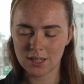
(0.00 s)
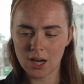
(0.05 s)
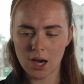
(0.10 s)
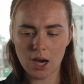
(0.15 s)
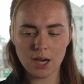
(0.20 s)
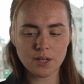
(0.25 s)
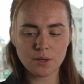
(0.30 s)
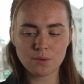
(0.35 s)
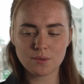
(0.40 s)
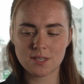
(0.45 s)

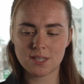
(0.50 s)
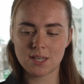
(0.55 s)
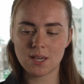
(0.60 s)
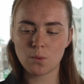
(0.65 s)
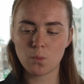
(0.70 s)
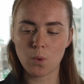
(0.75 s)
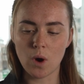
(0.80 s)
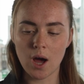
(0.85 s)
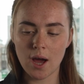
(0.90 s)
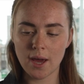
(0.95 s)
I don't see
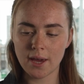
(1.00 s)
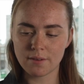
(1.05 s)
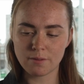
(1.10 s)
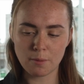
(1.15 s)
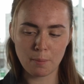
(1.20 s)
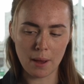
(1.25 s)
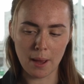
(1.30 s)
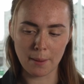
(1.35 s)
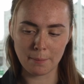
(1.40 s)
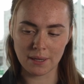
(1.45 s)
why a
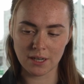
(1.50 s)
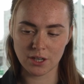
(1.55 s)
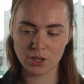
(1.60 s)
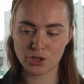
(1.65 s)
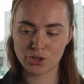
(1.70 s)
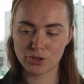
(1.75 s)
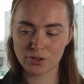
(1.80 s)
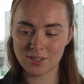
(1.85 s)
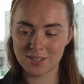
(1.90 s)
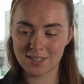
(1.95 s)
republic
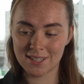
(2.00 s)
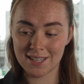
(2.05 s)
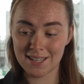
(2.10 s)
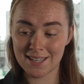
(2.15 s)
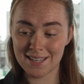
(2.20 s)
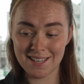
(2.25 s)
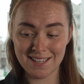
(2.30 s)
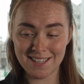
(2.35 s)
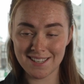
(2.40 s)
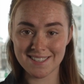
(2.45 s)
shouldn't
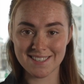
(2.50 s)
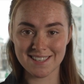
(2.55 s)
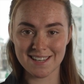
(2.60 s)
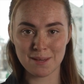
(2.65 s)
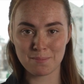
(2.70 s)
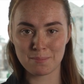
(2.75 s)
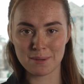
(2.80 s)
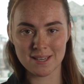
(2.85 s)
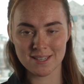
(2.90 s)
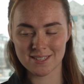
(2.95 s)

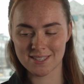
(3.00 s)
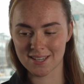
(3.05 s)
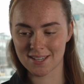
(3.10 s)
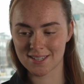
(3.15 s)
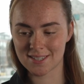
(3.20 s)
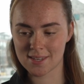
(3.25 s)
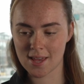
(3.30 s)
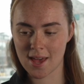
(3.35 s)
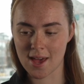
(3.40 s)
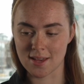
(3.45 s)
easily be a
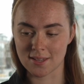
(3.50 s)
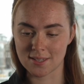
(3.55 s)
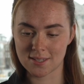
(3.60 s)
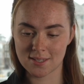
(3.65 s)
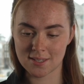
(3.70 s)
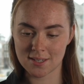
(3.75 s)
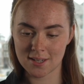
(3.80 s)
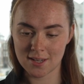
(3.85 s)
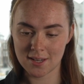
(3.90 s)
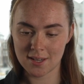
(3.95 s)
success.